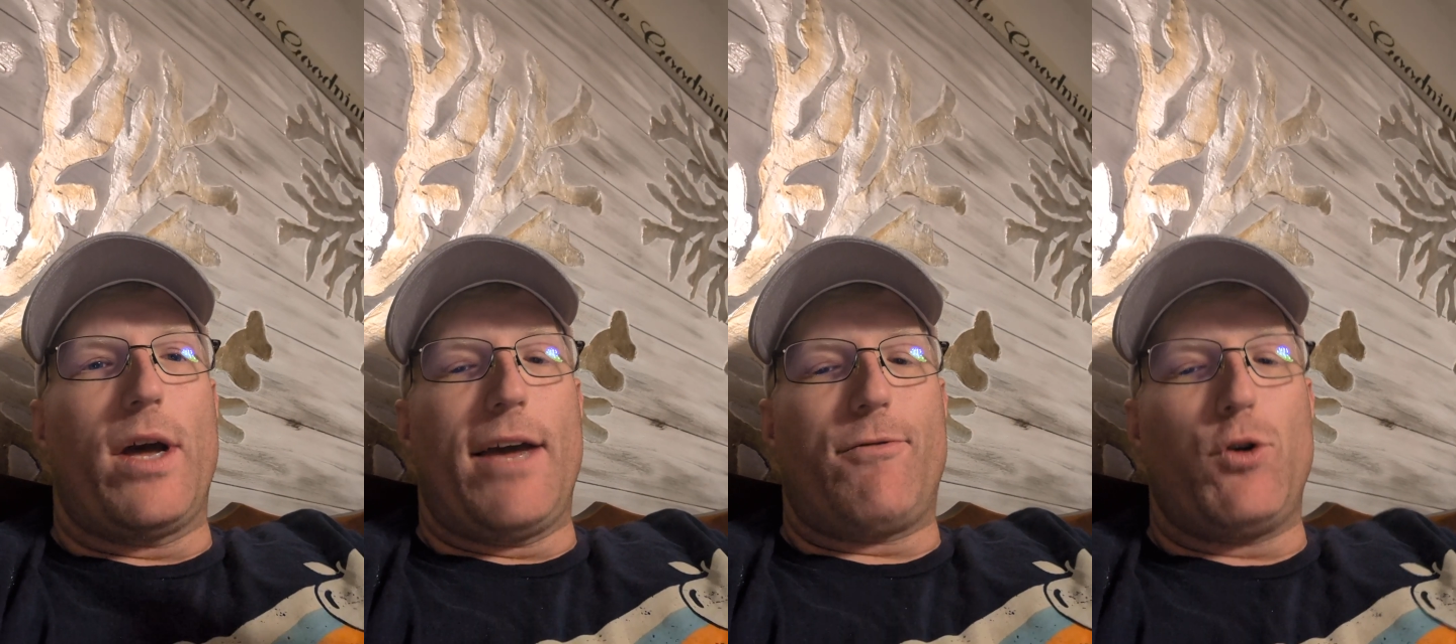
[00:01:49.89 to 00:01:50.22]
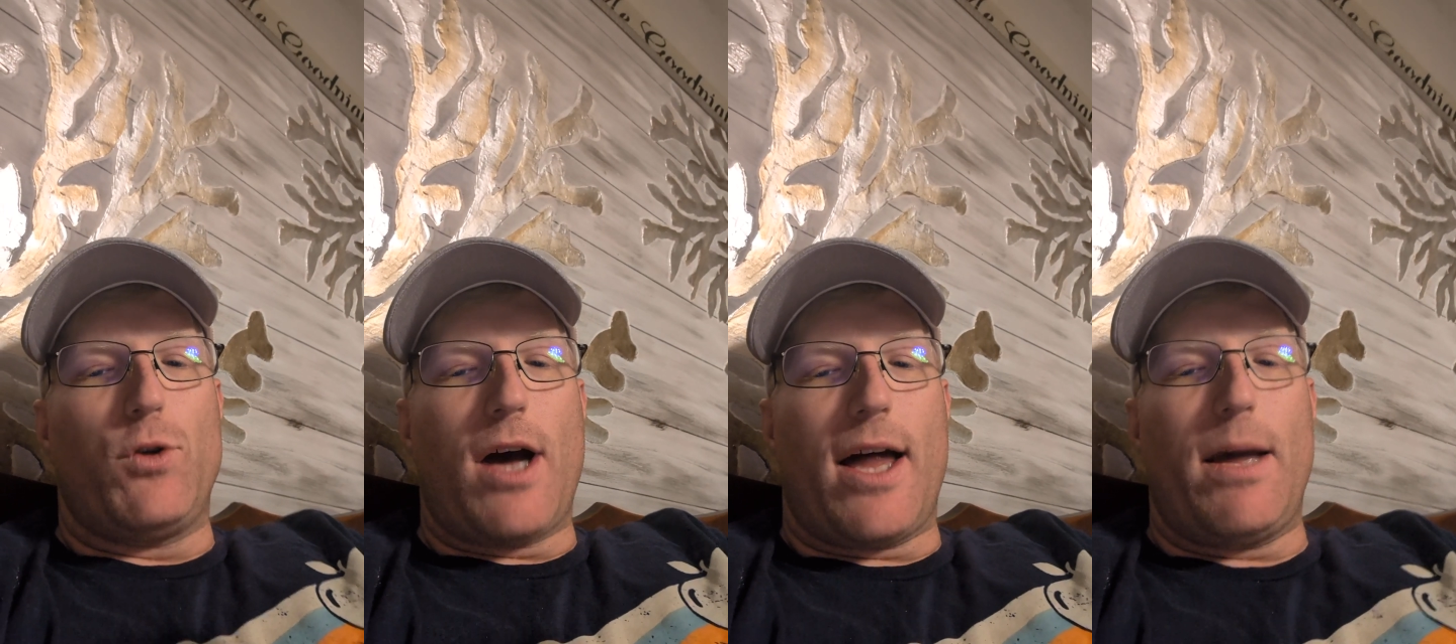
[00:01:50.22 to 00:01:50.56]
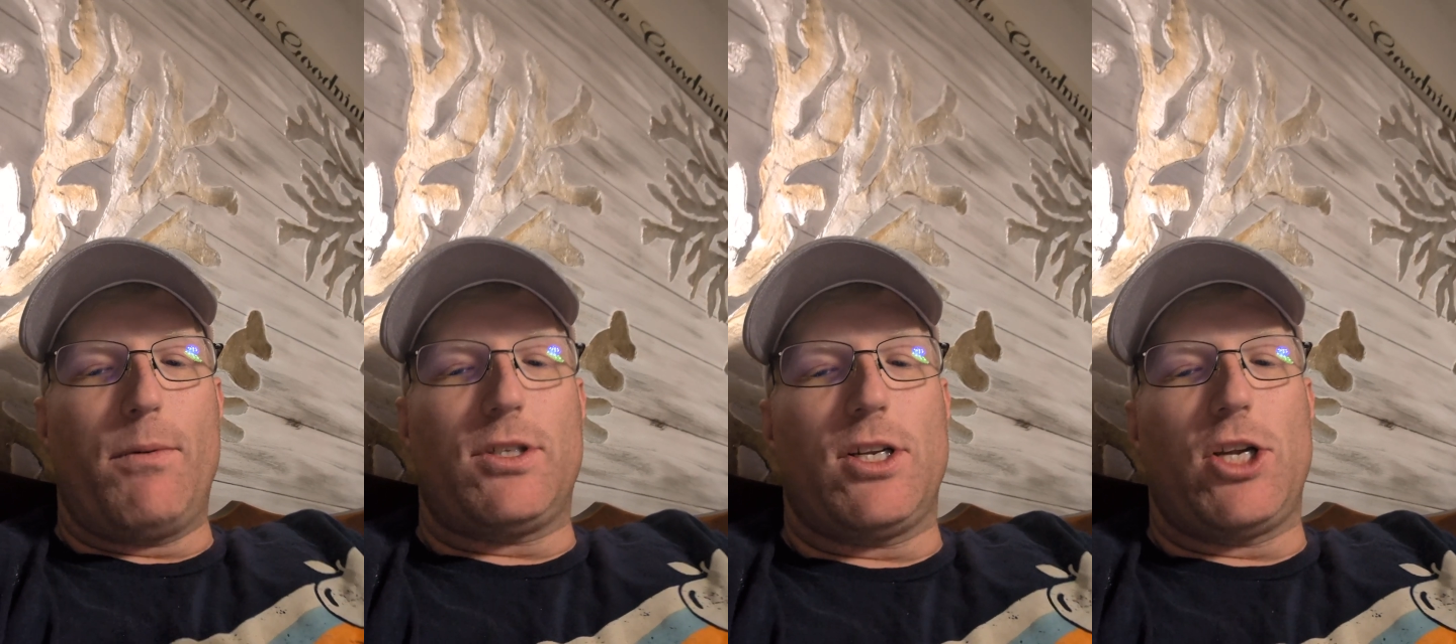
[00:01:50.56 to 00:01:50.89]
If you're not
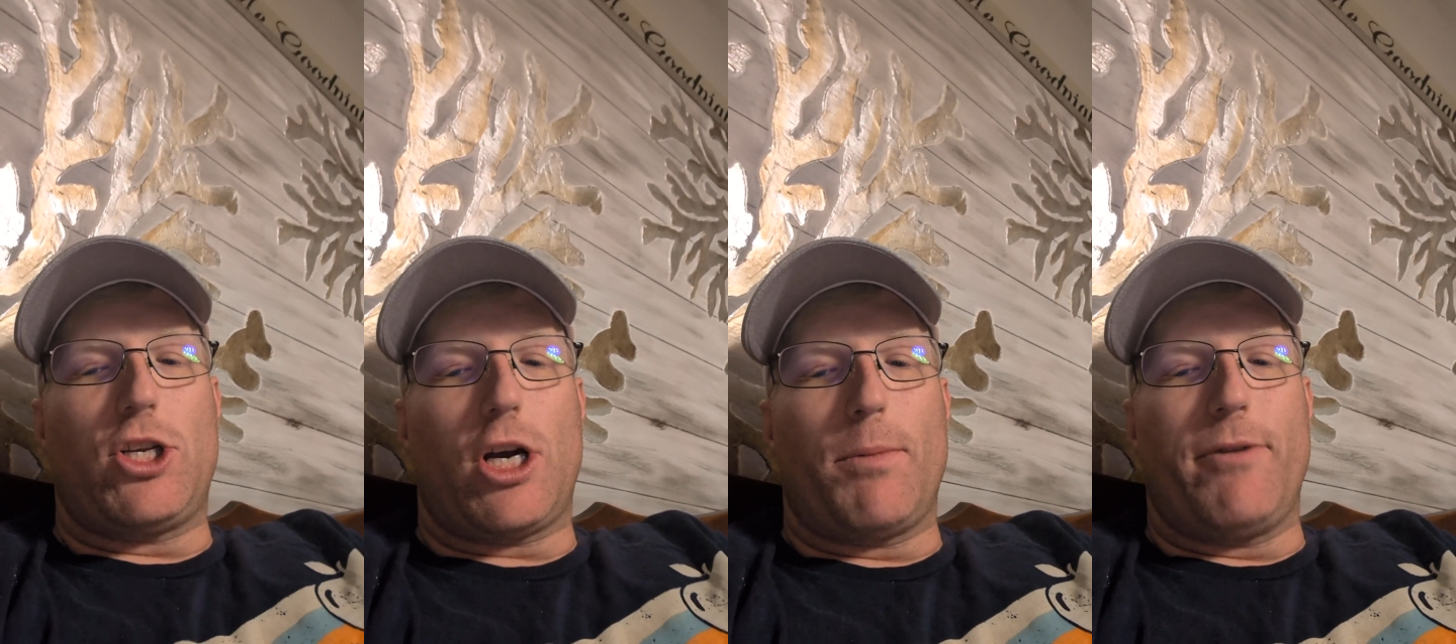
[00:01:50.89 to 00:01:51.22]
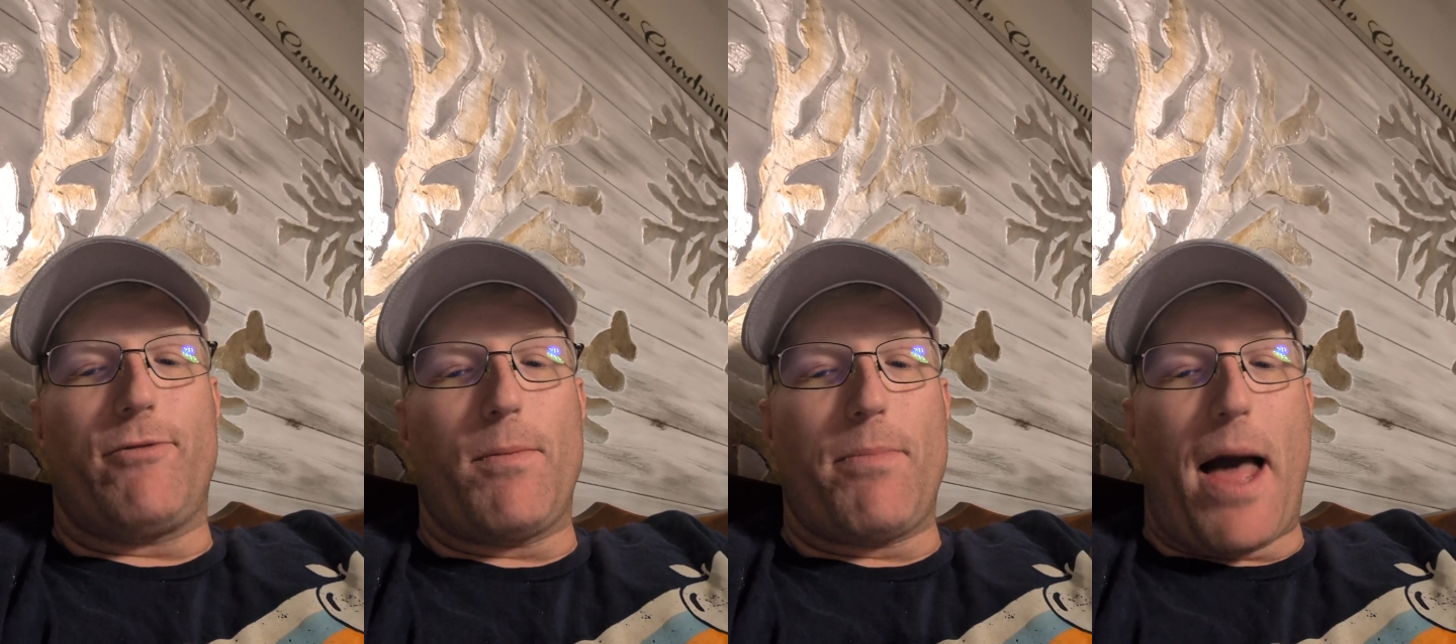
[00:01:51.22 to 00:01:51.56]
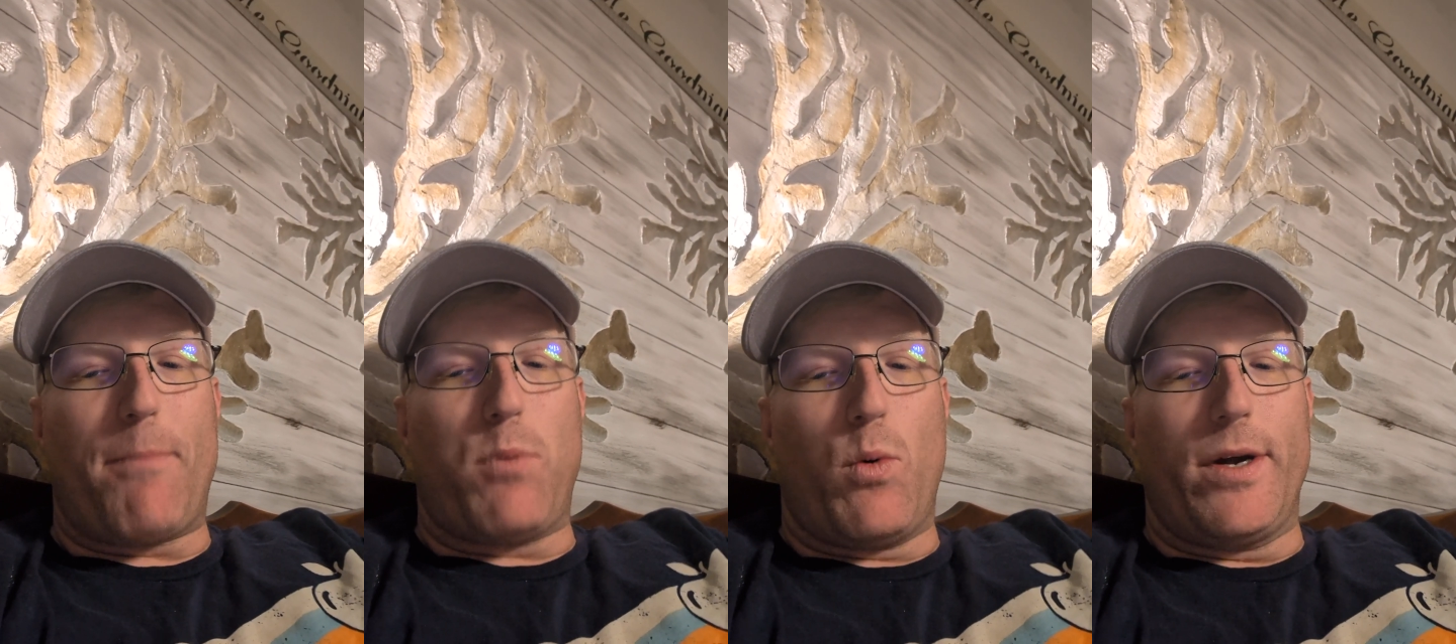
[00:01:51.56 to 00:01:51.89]
able to determine from
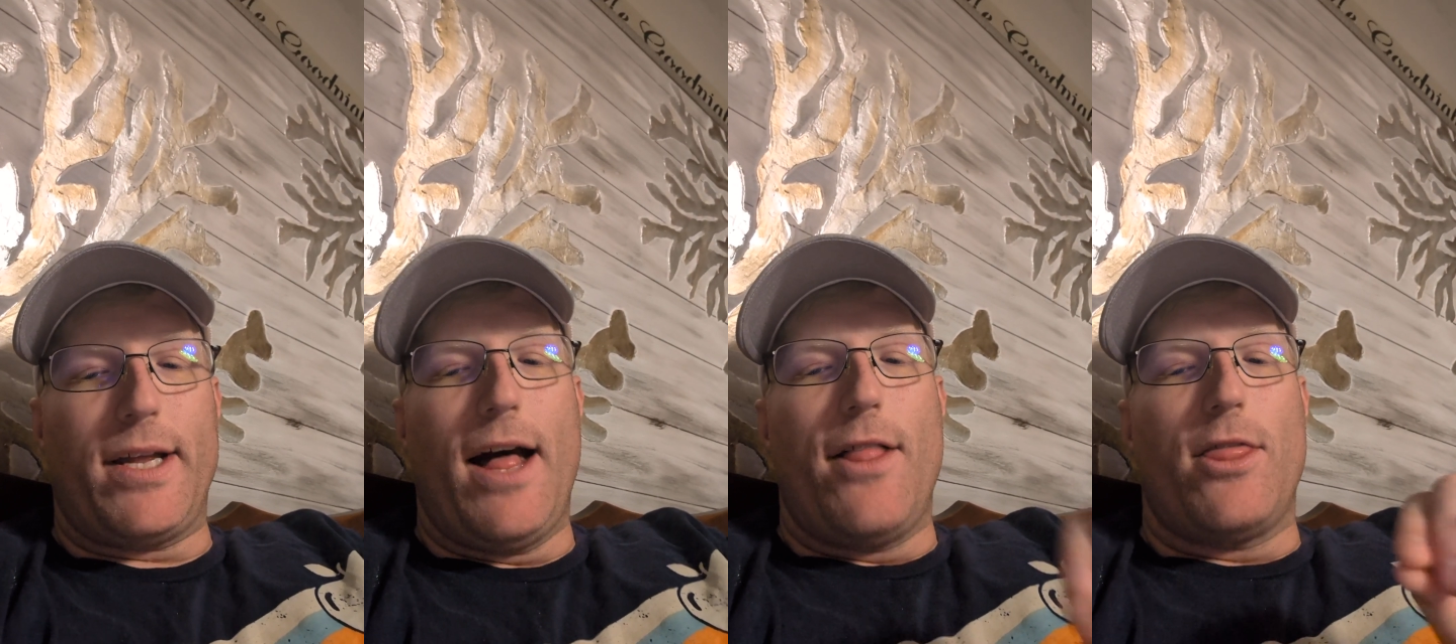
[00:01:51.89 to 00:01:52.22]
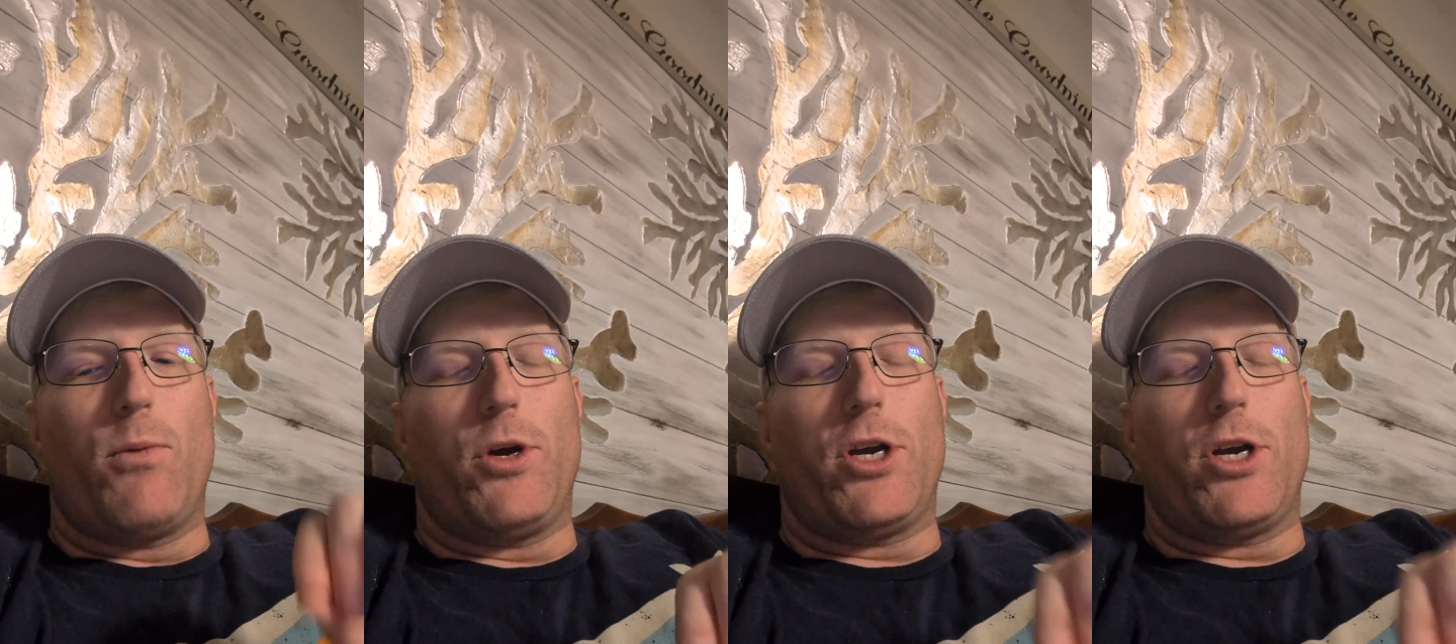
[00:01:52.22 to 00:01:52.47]
that point, then